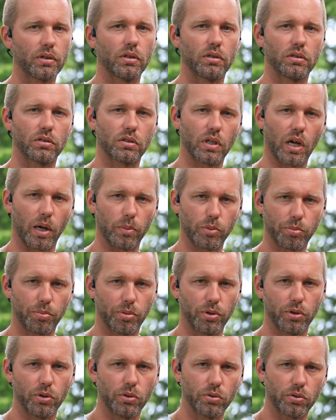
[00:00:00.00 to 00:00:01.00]
and stops
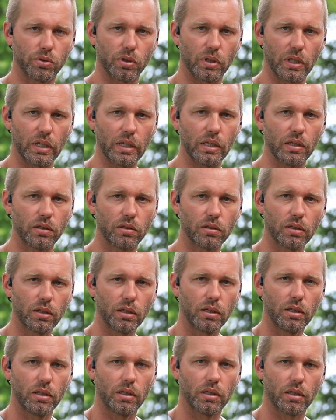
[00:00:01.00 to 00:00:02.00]
producing heat
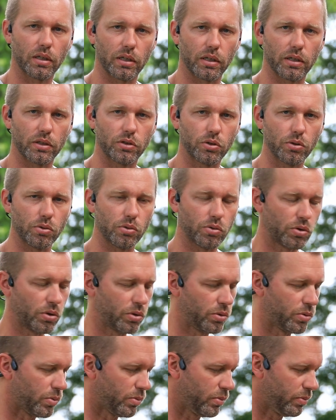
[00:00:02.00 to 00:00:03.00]
too
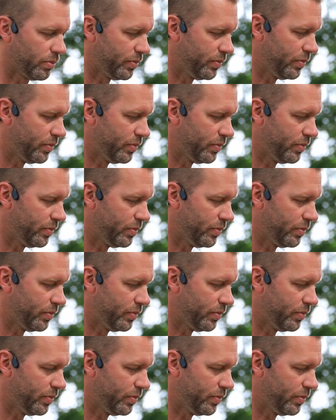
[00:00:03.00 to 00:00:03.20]
soon.